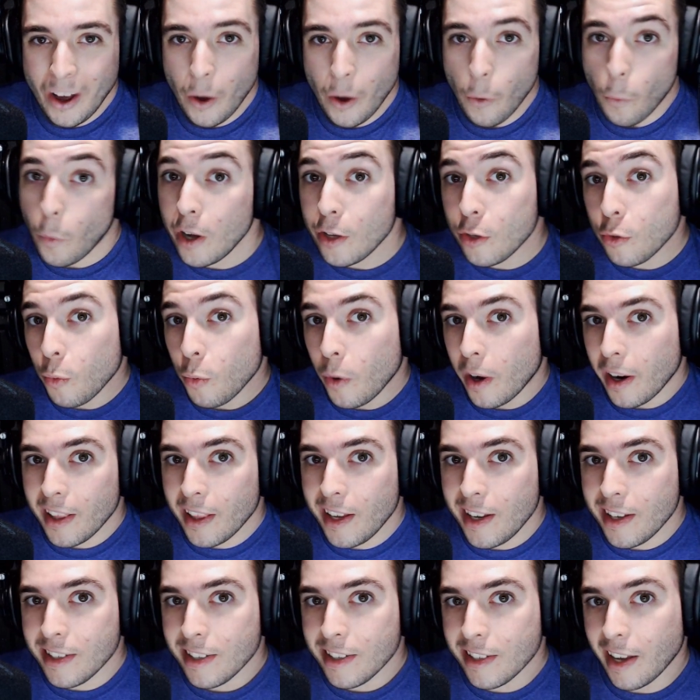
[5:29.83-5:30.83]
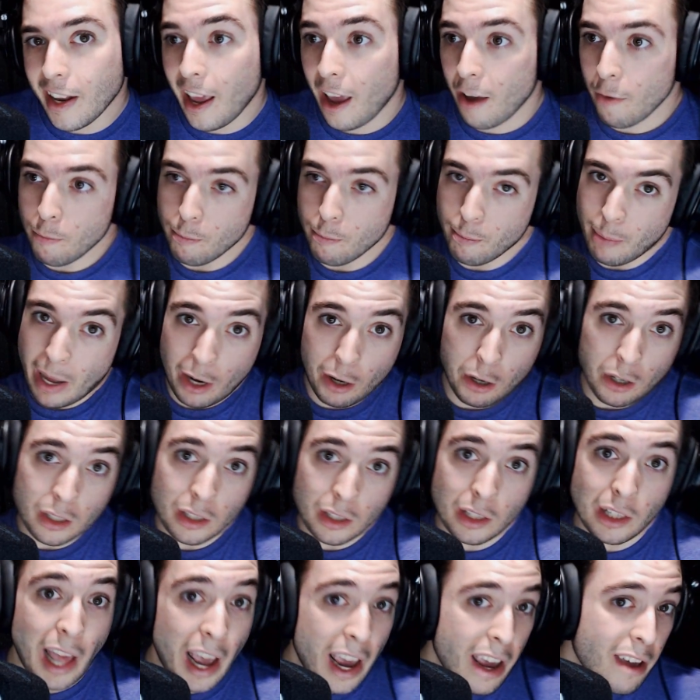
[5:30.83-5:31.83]
which one of these is going to have better
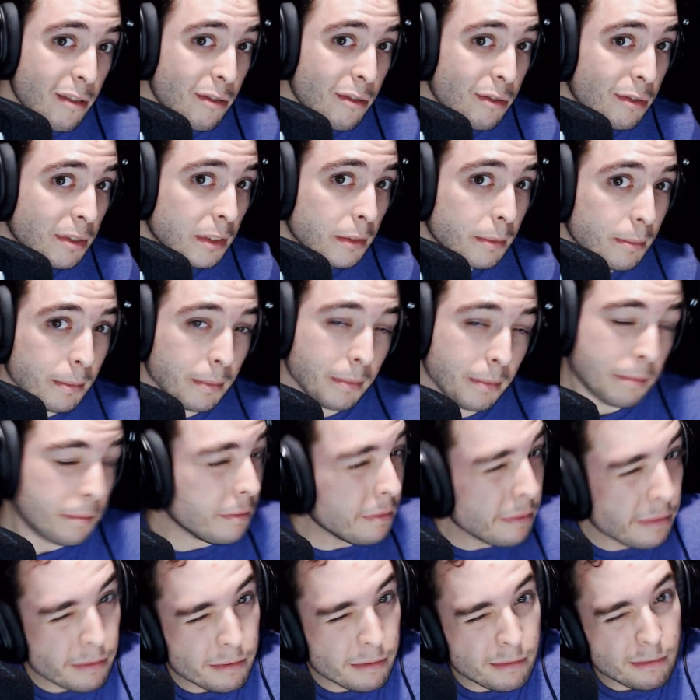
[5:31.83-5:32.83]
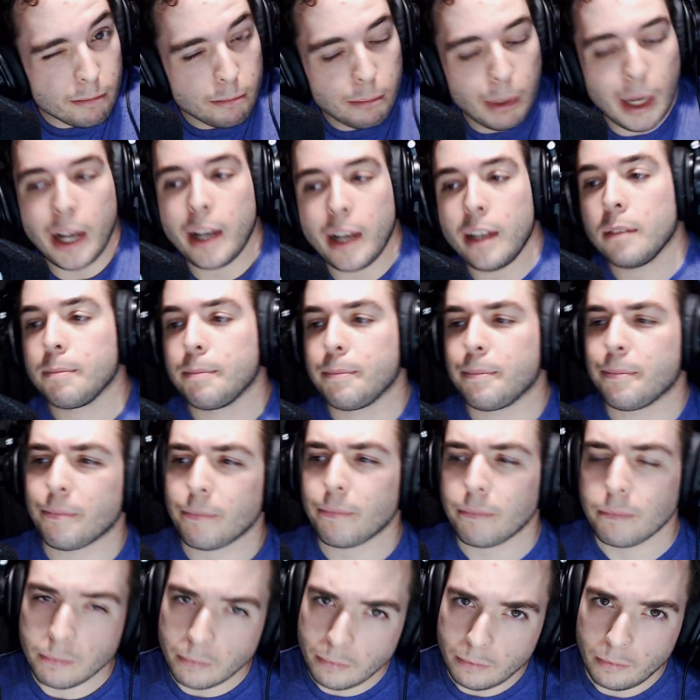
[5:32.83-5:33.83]
life, but
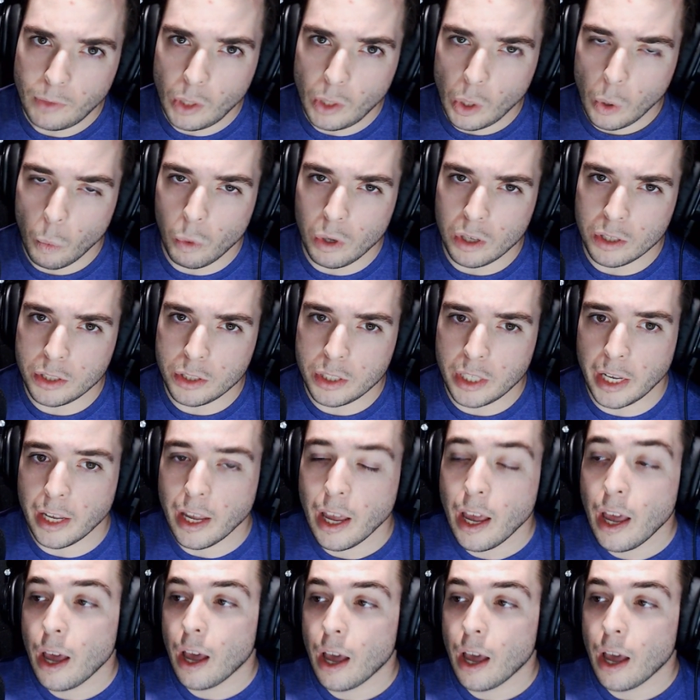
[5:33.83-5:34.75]
we'll see.